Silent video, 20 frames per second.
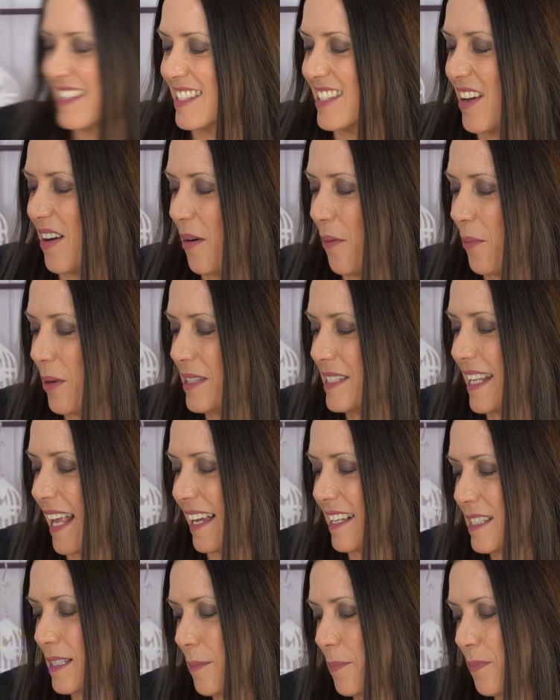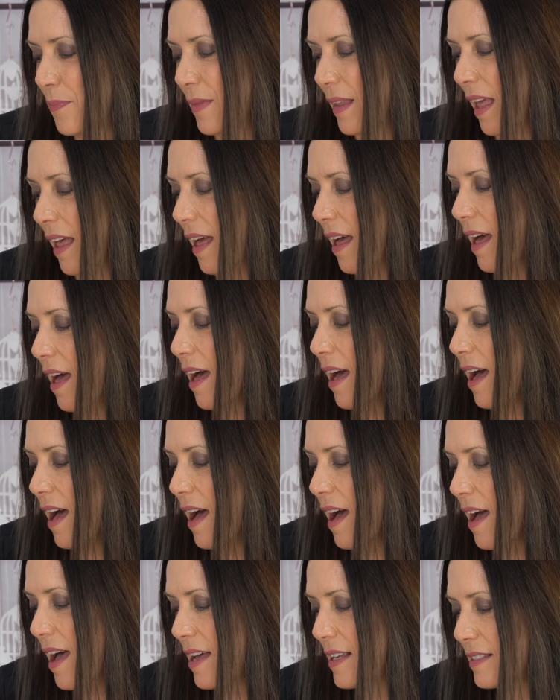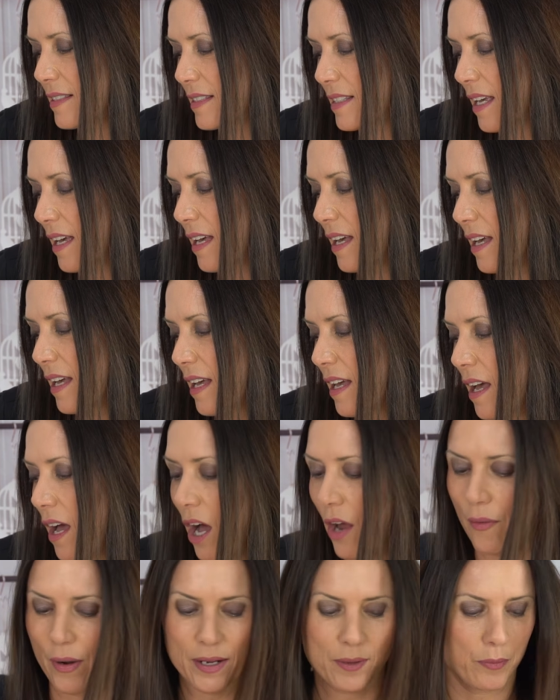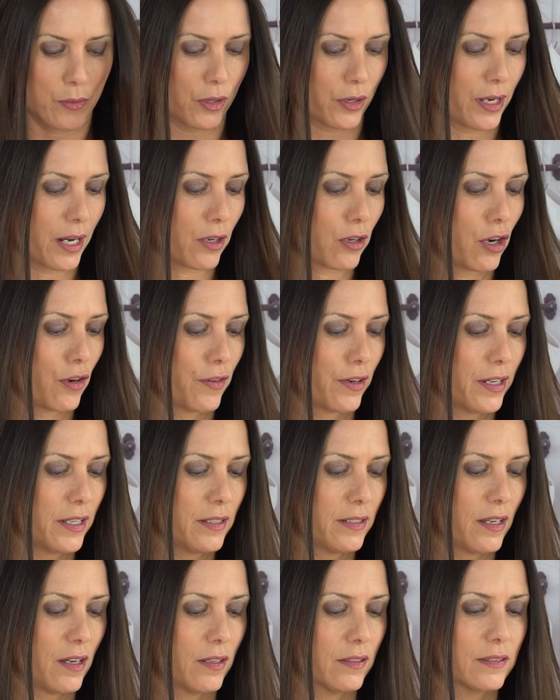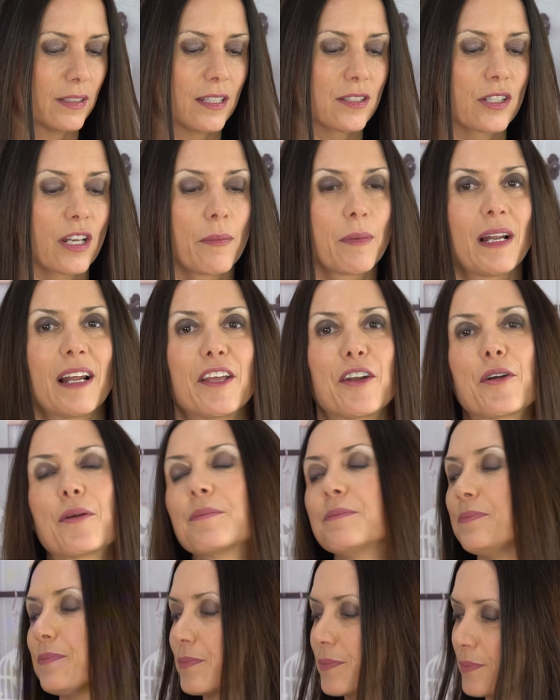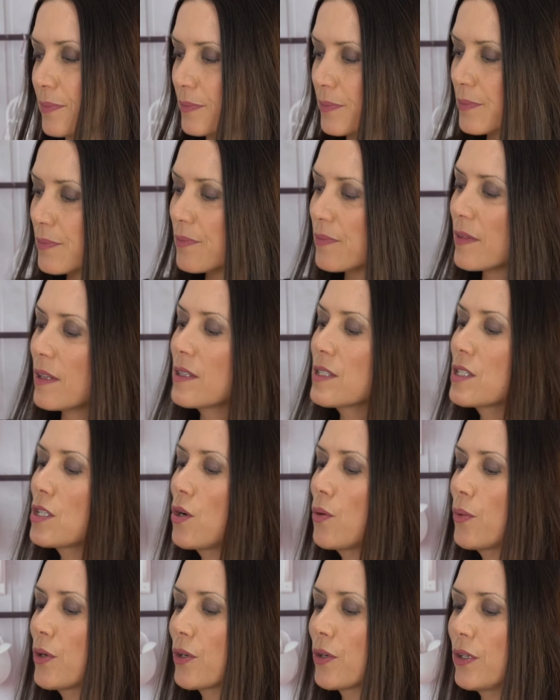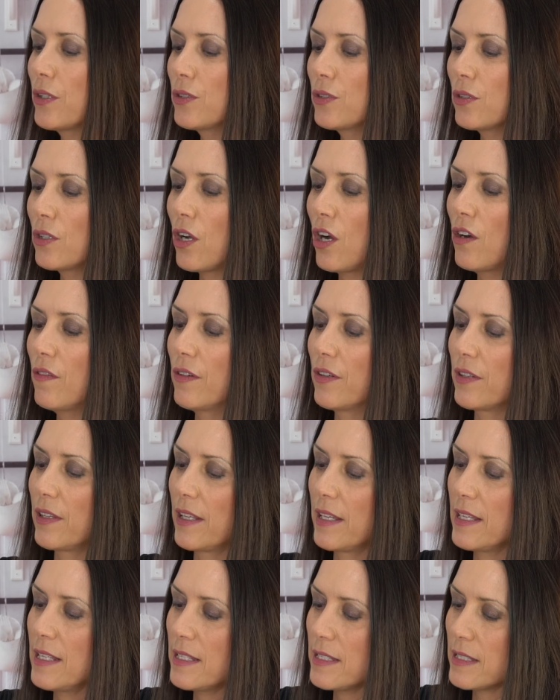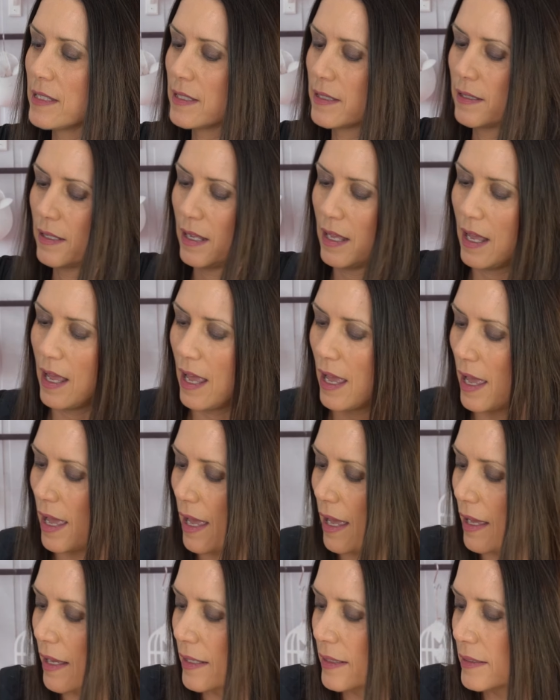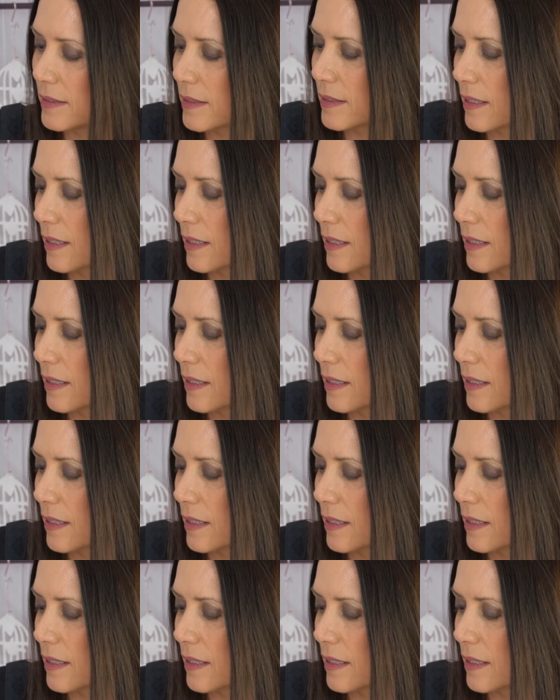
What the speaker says: So what's next? And all right, we're gonna cover it. Oh, that's gonna be later. So we're going to cover this and